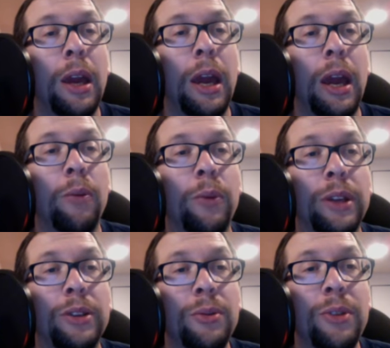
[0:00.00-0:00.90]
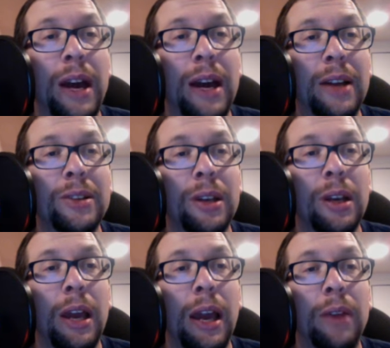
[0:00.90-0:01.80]
And we do that
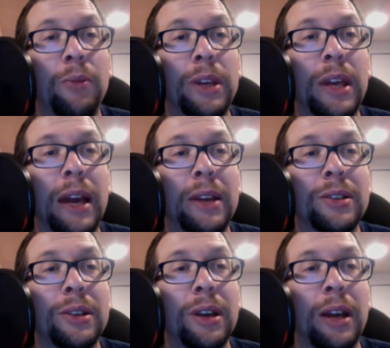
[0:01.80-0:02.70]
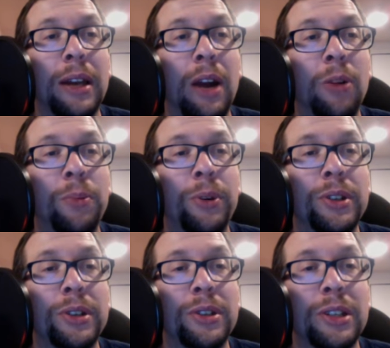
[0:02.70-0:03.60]
and we get an
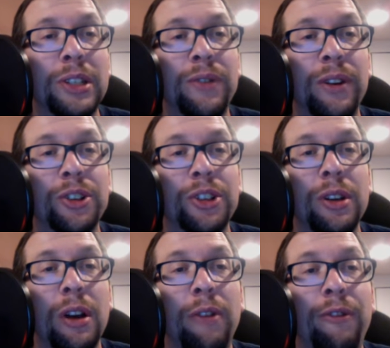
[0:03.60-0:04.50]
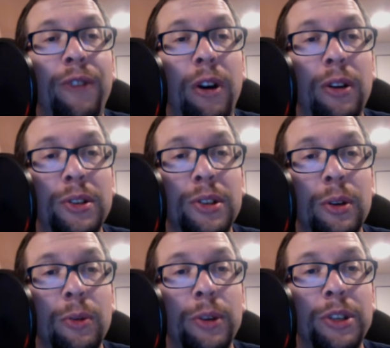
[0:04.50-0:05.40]
output to this function of false,
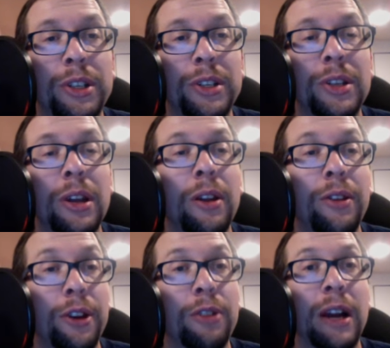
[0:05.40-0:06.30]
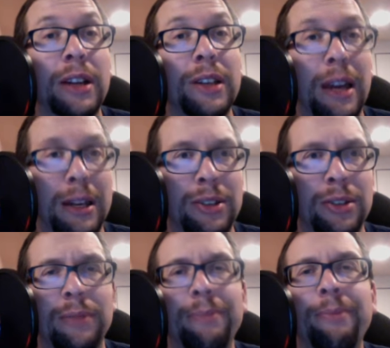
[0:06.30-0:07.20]
which is the correct
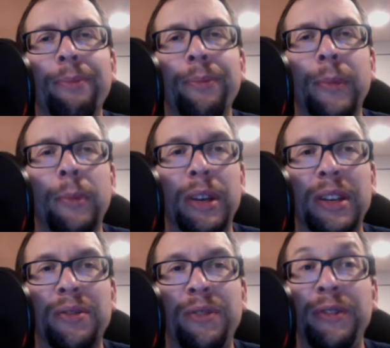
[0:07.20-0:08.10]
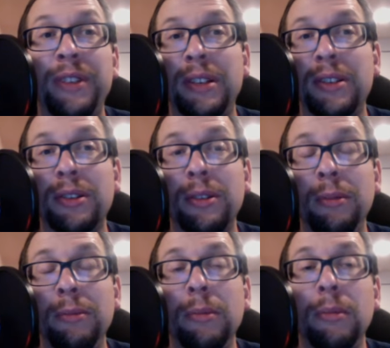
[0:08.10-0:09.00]
answer. Because 50 and 0
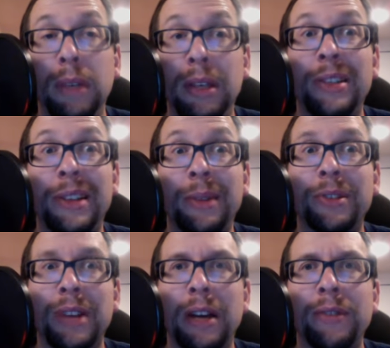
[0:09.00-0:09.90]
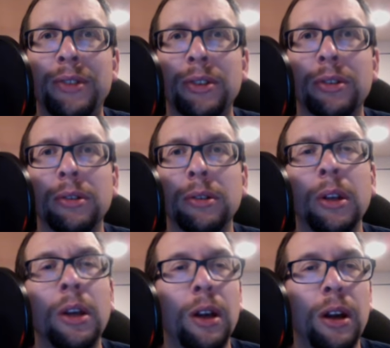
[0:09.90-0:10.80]
is outside of a circle
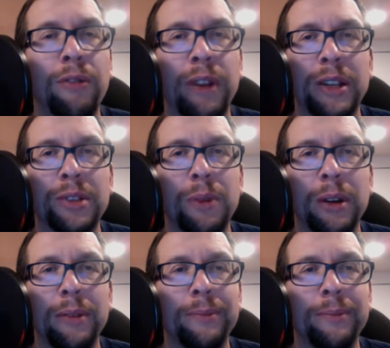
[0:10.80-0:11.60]
of radius 1.